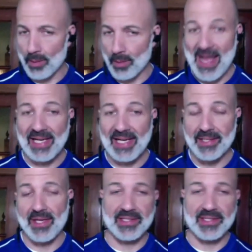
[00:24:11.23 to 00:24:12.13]
Uh, we're
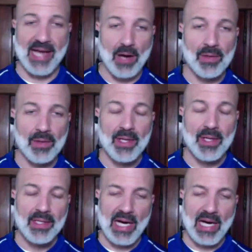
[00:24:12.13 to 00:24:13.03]
back into things
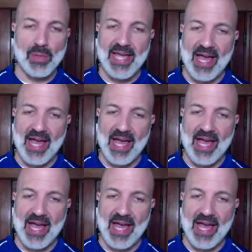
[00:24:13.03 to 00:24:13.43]
now. Uh,